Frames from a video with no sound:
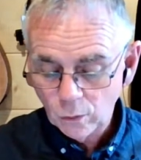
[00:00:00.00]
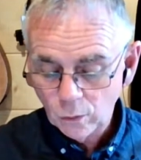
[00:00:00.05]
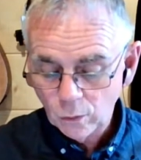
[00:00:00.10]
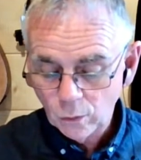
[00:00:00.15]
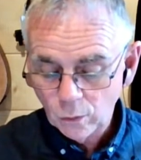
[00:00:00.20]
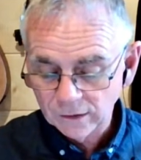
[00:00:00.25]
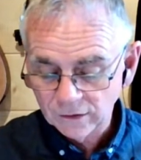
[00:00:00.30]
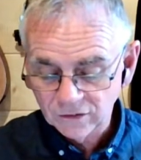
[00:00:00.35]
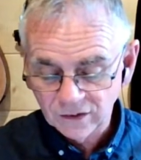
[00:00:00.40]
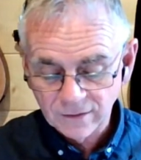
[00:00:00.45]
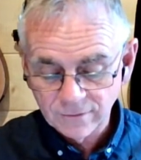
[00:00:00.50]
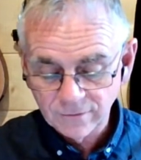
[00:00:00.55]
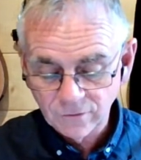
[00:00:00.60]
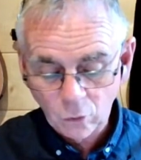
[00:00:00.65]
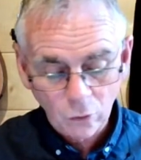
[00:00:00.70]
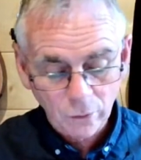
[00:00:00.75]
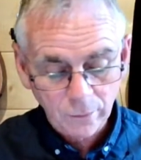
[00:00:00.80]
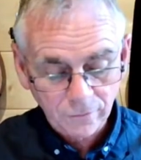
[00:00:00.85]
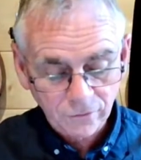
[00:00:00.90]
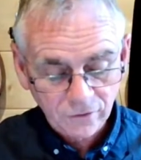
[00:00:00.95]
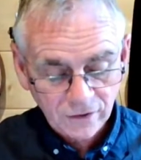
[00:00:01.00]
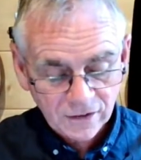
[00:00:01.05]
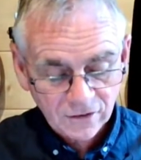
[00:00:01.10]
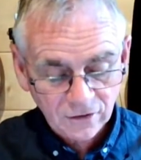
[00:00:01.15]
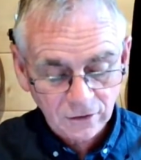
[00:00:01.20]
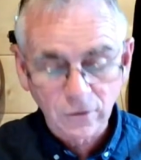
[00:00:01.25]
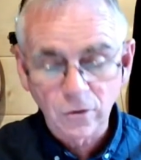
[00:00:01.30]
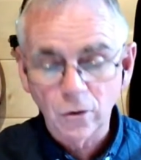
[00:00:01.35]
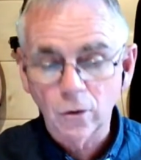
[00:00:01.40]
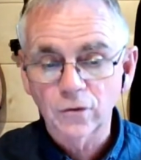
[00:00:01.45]
while the same volume of
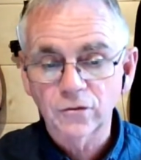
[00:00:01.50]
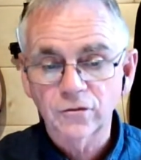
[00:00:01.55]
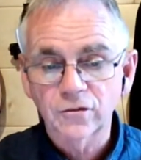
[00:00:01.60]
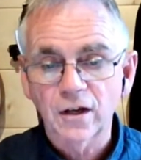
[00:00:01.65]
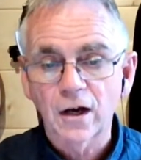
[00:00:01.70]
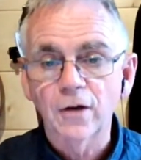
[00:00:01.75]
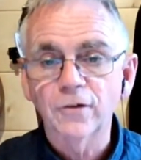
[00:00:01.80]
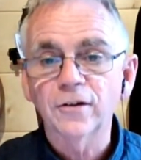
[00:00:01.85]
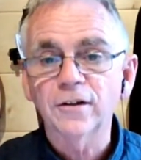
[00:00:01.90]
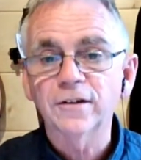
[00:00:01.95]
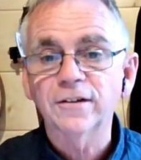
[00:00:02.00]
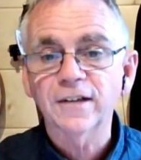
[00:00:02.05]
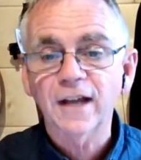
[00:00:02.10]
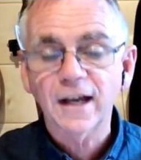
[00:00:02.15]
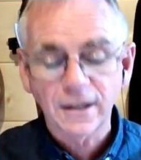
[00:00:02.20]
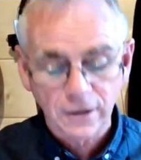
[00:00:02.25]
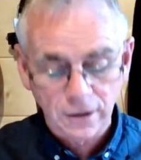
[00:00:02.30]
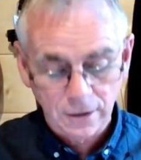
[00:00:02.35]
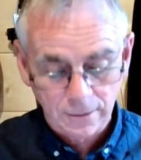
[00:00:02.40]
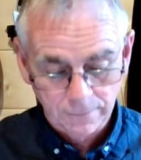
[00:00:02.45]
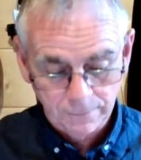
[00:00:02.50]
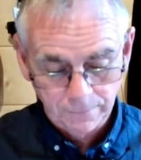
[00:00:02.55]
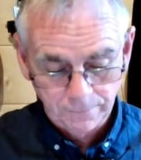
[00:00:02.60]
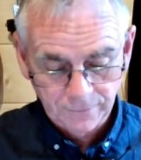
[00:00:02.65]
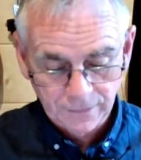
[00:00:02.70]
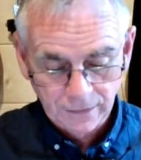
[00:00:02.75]
diesel costs £109.